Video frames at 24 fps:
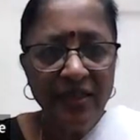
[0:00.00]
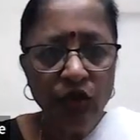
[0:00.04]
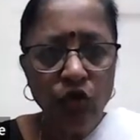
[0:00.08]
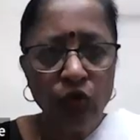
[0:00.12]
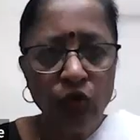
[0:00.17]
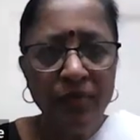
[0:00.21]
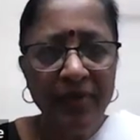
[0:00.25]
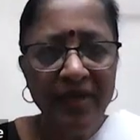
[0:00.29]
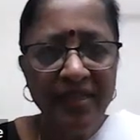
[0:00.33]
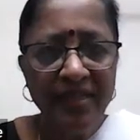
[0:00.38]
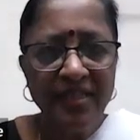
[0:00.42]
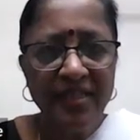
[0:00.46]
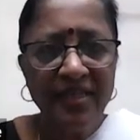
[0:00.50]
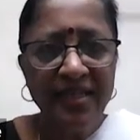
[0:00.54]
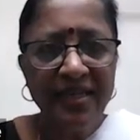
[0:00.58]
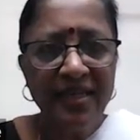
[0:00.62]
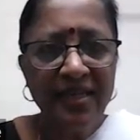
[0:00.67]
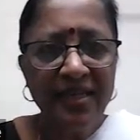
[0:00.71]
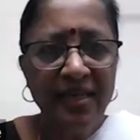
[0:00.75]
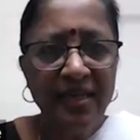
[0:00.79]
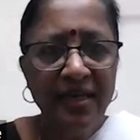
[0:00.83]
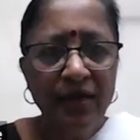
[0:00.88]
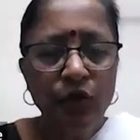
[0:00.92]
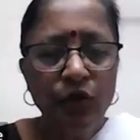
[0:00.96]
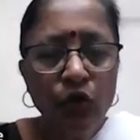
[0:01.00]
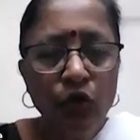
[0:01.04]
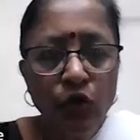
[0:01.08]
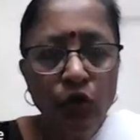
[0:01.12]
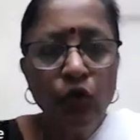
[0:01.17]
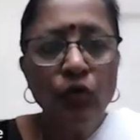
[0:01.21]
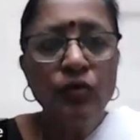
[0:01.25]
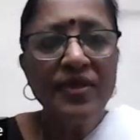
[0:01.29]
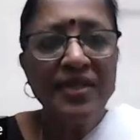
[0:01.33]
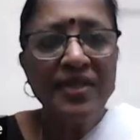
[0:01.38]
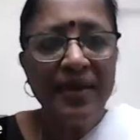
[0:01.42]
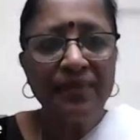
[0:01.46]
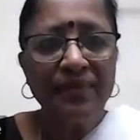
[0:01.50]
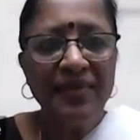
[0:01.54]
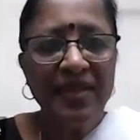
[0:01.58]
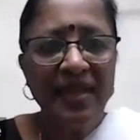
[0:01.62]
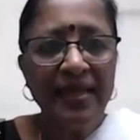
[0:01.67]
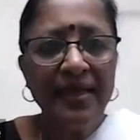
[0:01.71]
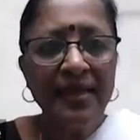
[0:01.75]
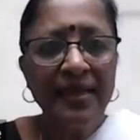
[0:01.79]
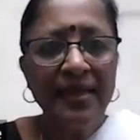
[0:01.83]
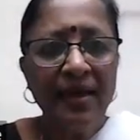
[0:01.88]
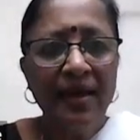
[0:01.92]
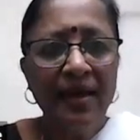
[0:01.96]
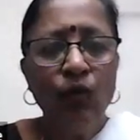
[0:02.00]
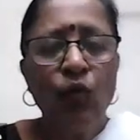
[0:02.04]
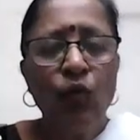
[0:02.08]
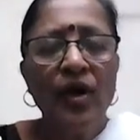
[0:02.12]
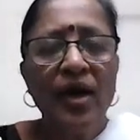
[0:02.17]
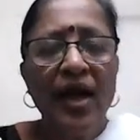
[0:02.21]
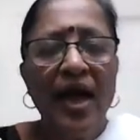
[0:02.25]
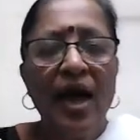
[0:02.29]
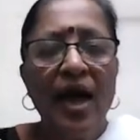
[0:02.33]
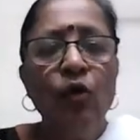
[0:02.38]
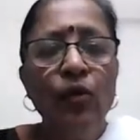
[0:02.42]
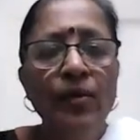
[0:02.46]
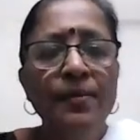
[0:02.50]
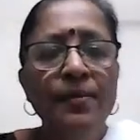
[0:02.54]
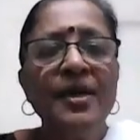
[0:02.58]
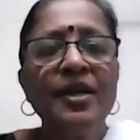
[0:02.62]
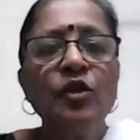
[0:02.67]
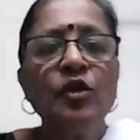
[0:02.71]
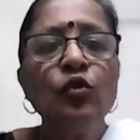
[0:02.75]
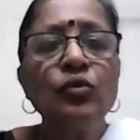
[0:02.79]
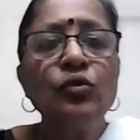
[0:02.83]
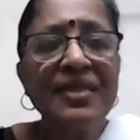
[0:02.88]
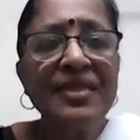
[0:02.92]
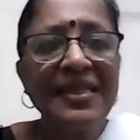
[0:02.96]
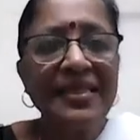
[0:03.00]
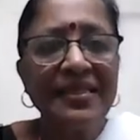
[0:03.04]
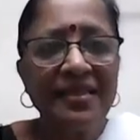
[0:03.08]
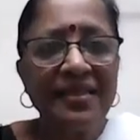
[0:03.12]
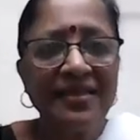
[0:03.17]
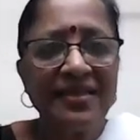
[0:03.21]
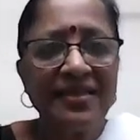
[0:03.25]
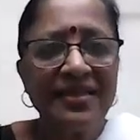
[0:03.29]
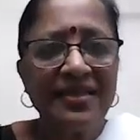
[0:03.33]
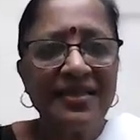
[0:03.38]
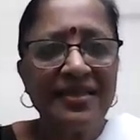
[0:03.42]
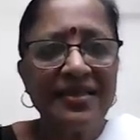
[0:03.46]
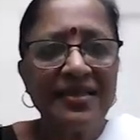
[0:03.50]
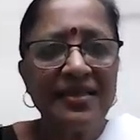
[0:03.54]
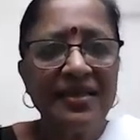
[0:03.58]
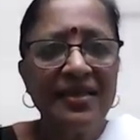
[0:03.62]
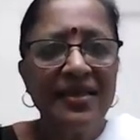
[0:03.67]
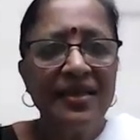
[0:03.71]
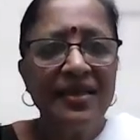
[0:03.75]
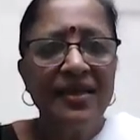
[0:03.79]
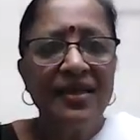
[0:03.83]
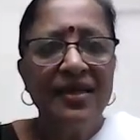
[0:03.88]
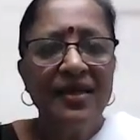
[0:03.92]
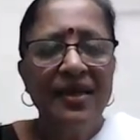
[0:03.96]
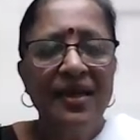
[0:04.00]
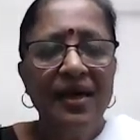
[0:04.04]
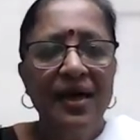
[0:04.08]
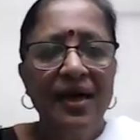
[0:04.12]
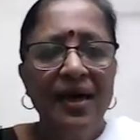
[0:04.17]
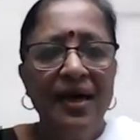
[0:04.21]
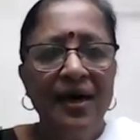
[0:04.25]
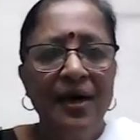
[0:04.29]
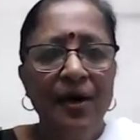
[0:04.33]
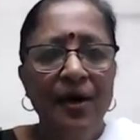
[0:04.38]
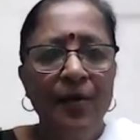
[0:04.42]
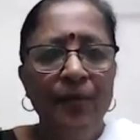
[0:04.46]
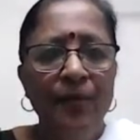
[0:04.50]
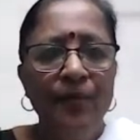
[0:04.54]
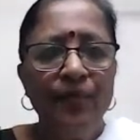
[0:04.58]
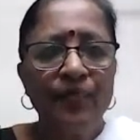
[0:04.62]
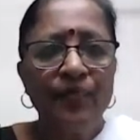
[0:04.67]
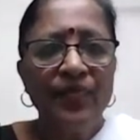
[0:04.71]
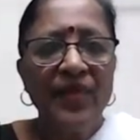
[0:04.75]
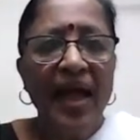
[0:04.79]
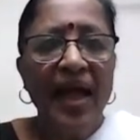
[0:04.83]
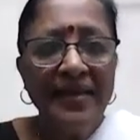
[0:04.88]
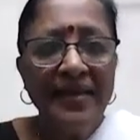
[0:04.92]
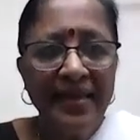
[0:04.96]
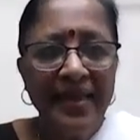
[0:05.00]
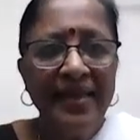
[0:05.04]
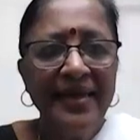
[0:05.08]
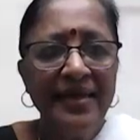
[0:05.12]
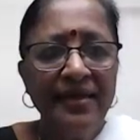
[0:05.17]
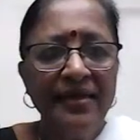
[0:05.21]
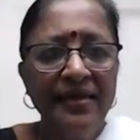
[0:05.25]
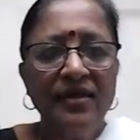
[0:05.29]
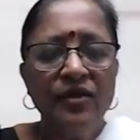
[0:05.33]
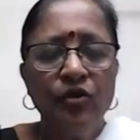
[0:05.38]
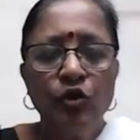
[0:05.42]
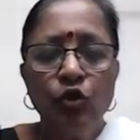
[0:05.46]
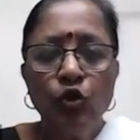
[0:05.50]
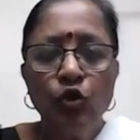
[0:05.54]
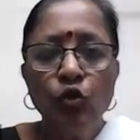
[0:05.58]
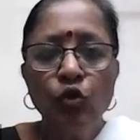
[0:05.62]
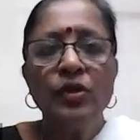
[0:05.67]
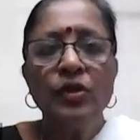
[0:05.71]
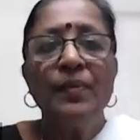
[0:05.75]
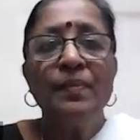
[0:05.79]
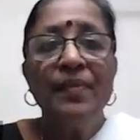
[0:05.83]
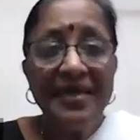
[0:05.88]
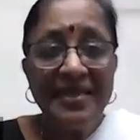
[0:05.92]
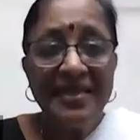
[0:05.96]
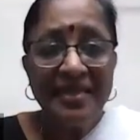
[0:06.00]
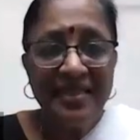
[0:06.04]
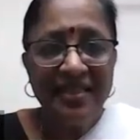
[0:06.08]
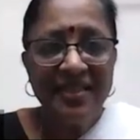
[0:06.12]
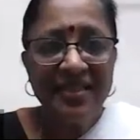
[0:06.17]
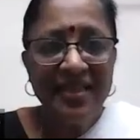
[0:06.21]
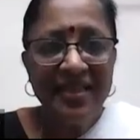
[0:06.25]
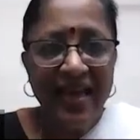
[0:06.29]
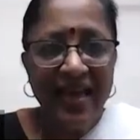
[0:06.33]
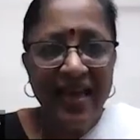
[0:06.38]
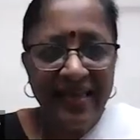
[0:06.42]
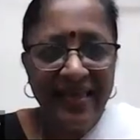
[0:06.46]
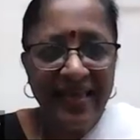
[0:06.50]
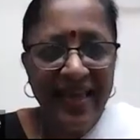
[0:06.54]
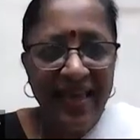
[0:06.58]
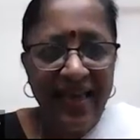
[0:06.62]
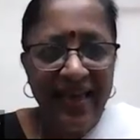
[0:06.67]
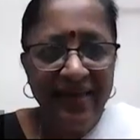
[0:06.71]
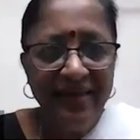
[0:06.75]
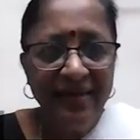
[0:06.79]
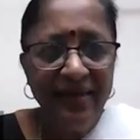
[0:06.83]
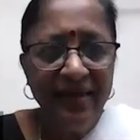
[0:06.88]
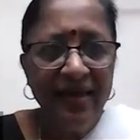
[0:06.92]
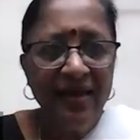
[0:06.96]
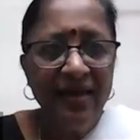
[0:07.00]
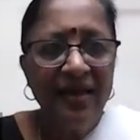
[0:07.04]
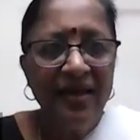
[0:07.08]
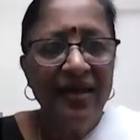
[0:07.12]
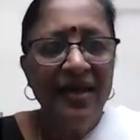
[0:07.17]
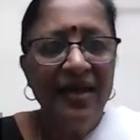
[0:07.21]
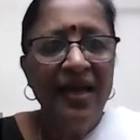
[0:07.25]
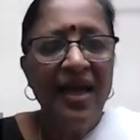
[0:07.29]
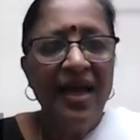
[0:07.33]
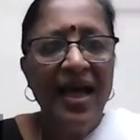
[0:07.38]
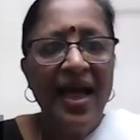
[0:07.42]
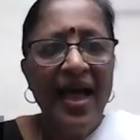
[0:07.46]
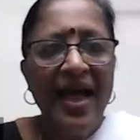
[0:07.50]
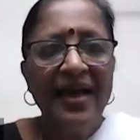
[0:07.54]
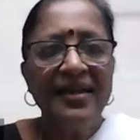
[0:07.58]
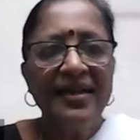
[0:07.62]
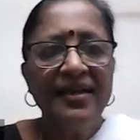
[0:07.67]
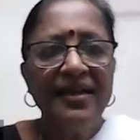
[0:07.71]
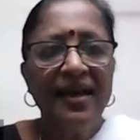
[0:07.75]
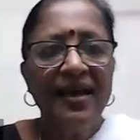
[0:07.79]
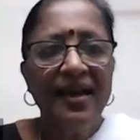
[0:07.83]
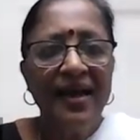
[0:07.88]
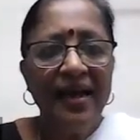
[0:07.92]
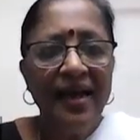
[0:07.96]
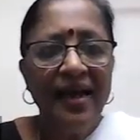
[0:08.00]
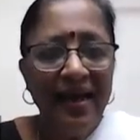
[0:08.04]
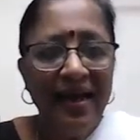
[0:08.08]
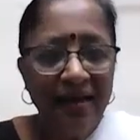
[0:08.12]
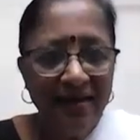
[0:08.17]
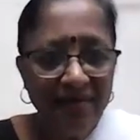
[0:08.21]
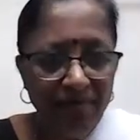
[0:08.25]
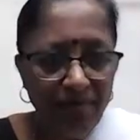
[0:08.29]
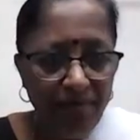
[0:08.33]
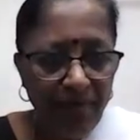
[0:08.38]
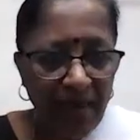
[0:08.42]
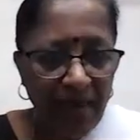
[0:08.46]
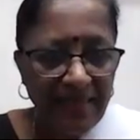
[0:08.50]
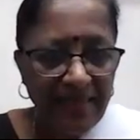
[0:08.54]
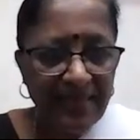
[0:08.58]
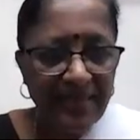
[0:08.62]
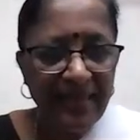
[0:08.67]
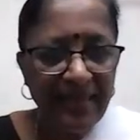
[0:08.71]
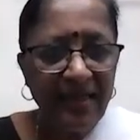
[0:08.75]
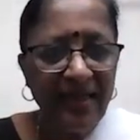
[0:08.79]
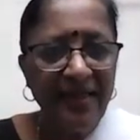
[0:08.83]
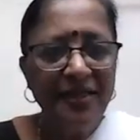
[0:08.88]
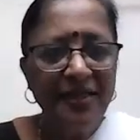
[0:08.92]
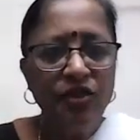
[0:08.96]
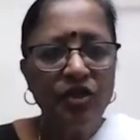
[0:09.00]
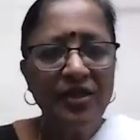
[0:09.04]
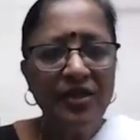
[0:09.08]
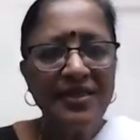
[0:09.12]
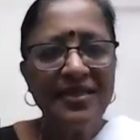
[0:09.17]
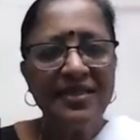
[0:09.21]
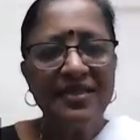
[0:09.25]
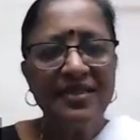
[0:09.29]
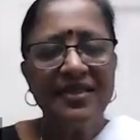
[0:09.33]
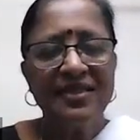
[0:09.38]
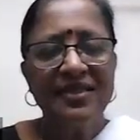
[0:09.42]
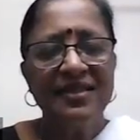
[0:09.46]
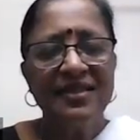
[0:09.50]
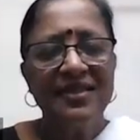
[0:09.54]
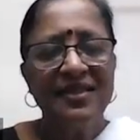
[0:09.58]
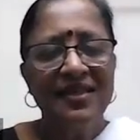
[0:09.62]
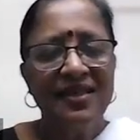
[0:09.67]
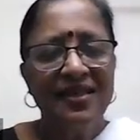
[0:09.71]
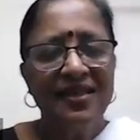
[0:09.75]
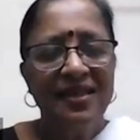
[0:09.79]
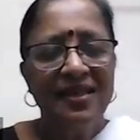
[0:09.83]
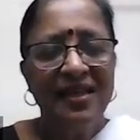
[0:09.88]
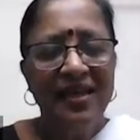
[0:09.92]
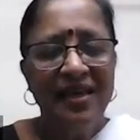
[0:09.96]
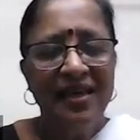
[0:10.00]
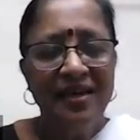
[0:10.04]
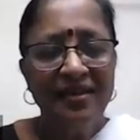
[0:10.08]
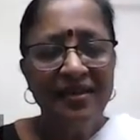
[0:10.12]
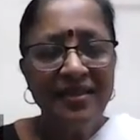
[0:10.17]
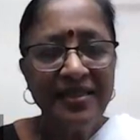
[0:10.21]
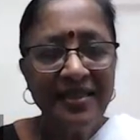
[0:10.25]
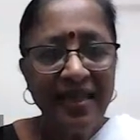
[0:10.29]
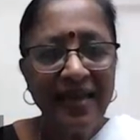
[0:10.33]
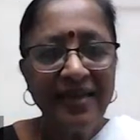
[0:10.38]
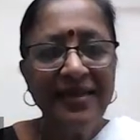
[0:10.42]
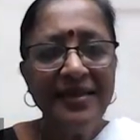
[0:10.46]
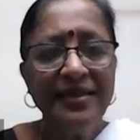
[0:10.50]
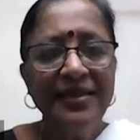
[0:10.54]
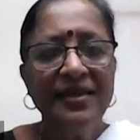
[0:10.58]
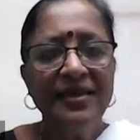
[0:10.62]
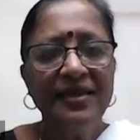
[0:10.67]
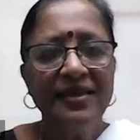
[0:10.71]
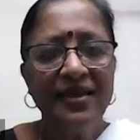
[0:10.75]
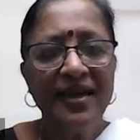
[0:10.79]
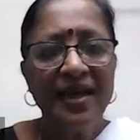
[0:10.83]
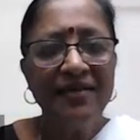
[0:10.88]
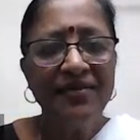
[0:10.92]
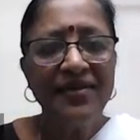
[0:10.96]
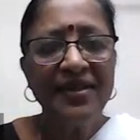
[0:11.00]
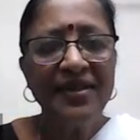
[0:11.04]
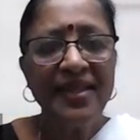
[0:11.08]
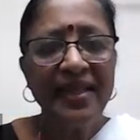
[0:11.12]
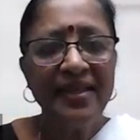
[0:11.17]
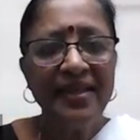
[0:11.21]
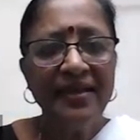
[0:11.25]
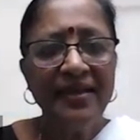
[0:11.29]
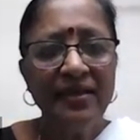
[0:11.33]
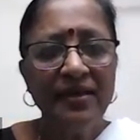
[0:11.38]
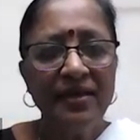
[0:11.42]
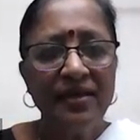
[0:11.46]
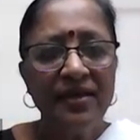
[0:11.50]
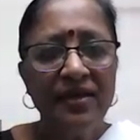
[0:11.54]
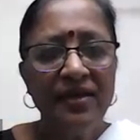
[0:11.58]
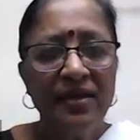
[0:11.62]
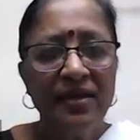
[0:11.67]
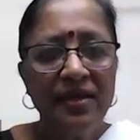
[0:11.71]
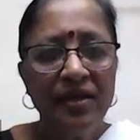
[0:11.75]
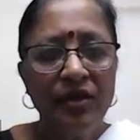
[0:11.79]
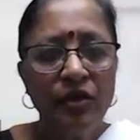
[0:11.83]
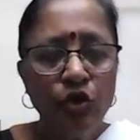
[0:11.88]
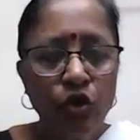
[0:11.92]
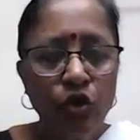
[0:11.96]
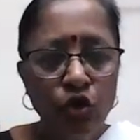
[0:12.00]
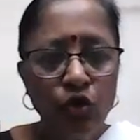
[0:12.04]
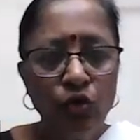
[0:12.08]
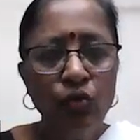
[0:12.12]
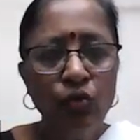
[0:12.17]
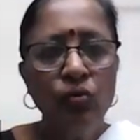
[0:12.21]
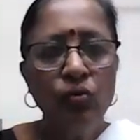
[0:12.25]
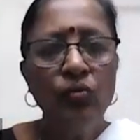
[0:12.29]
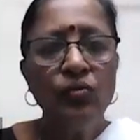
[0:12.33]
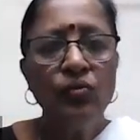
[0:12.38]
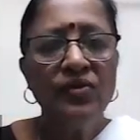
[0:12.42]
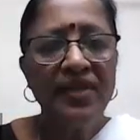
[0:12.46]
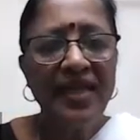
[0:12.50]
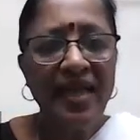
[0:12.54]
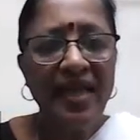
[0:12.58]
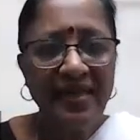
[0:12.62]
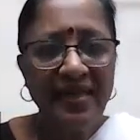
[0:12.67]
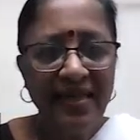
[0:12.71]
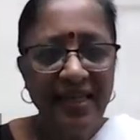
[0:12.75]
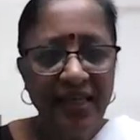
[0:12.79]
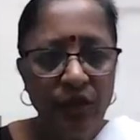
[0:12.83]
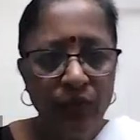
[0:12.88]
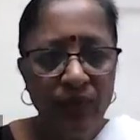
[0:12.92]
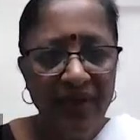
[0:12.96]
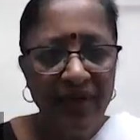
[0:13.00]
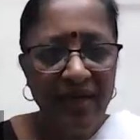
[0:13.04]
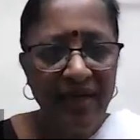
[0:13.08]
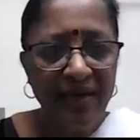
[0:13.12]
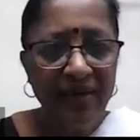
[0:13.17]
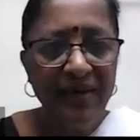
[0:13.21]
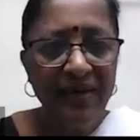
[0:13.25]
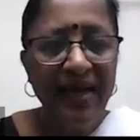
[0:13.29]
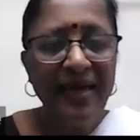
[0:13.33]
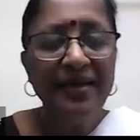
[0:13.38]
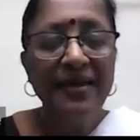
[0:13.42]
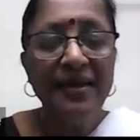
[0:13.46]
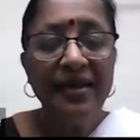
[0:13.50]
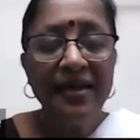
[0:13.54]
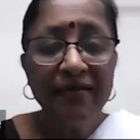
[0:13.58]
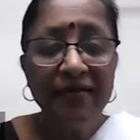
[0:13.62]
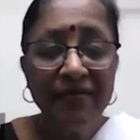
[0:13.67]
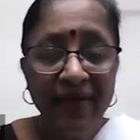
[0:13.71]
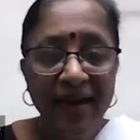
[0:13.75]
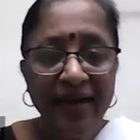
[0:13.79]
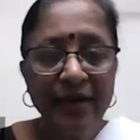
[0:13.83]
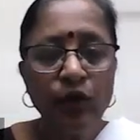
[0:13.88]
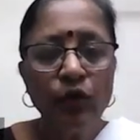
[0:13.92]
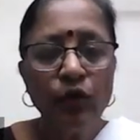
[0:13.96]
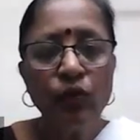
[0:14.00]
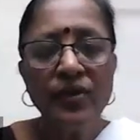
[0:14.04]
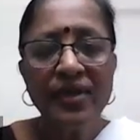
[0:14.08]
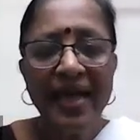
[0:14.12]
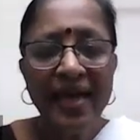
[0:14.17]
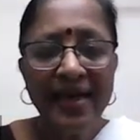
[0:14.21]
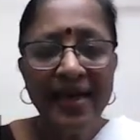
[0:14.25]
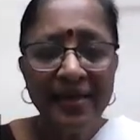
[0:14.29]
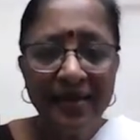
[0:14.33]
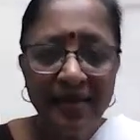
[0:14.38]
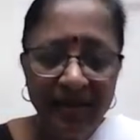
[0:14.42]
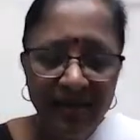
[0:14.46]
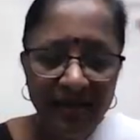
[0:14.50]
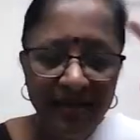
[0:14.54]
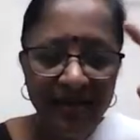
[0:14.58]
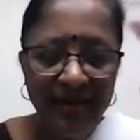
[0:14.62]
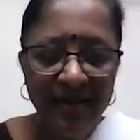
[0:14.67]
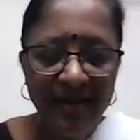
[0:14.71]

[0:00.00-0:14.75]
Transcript: instrument to do something. How am I using this? And then do the best I can, and basically just surrender everything to that Ishvara. And if I do that,